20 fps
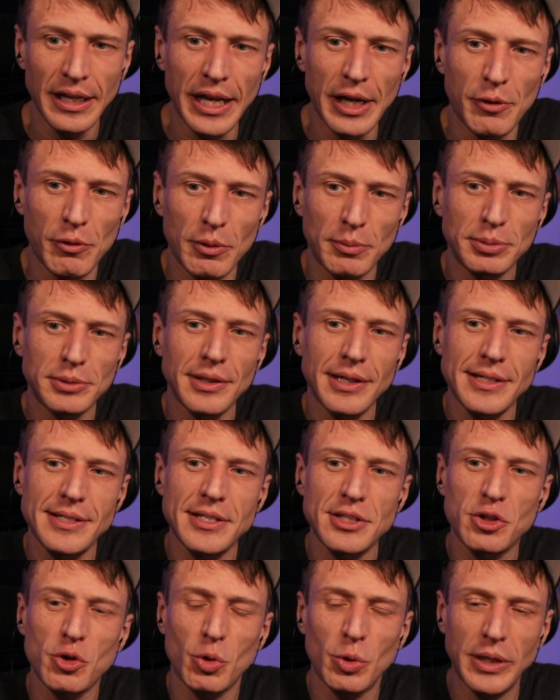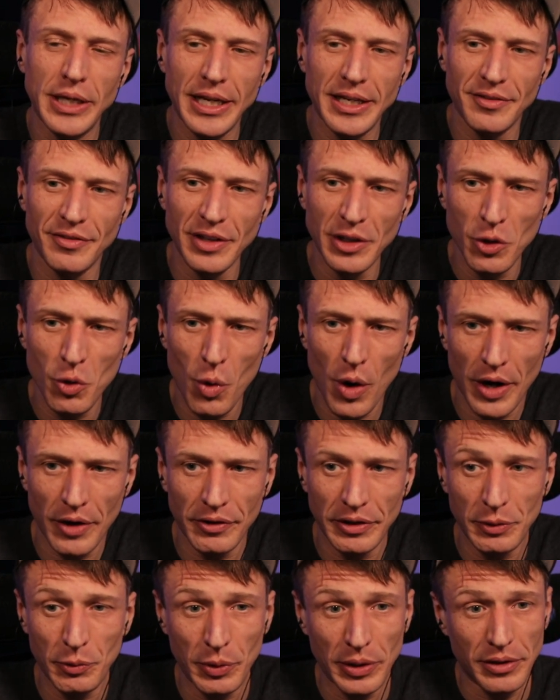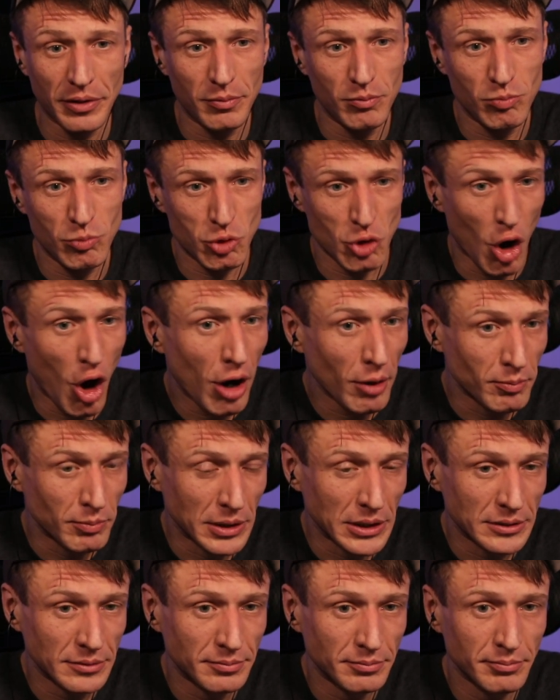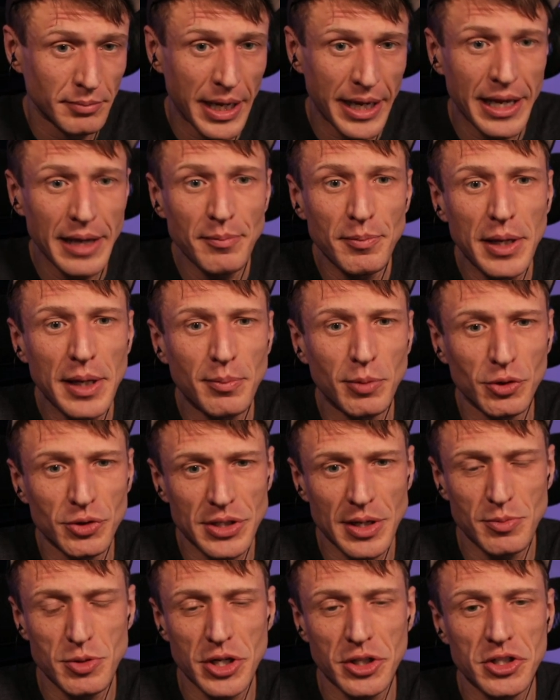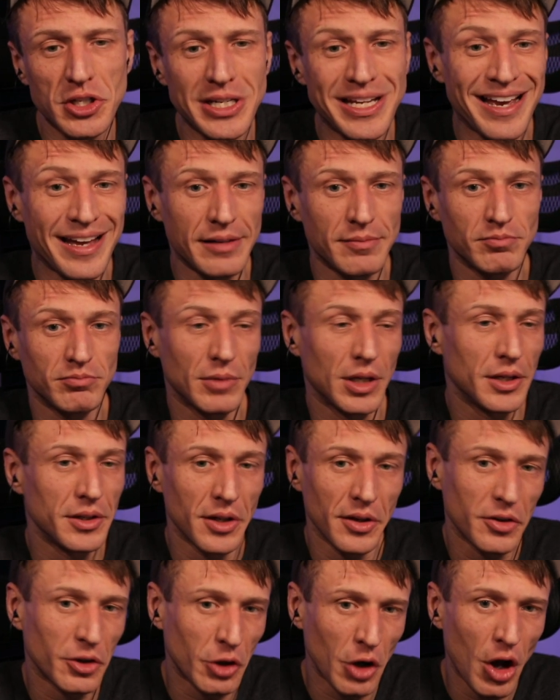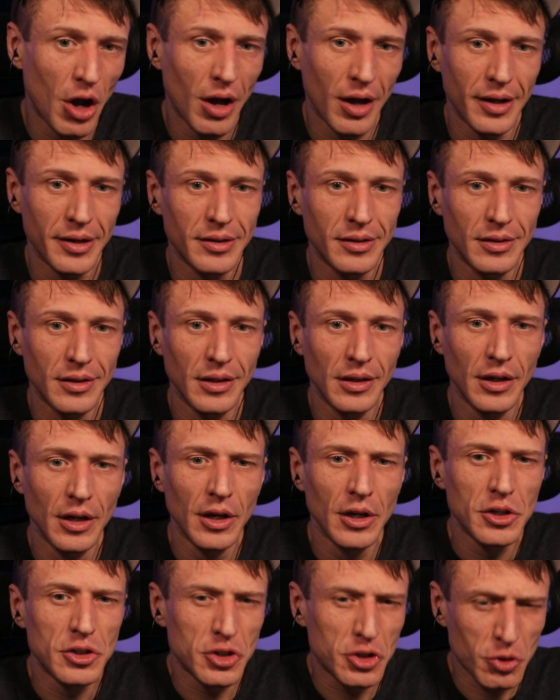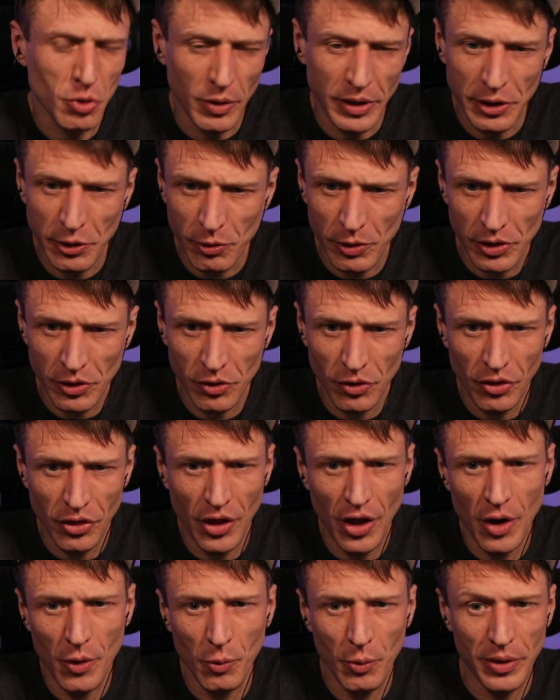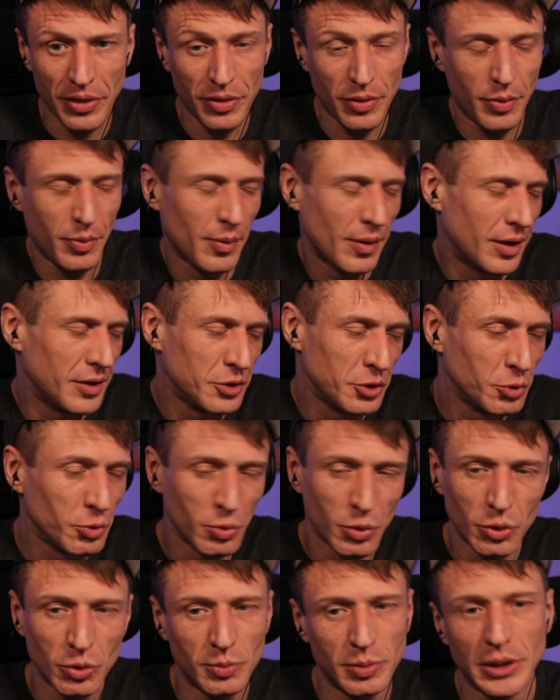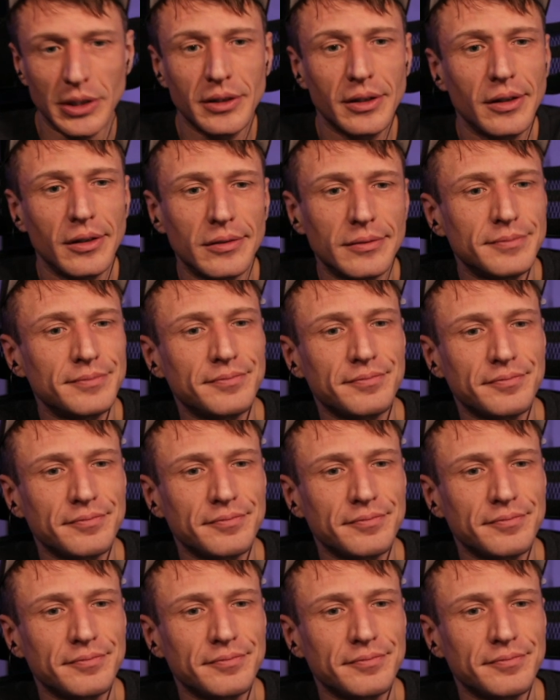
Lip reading: It replaces creative inquiry with dogma, making people subject to yet another god, destroying critical thought with a new rule book.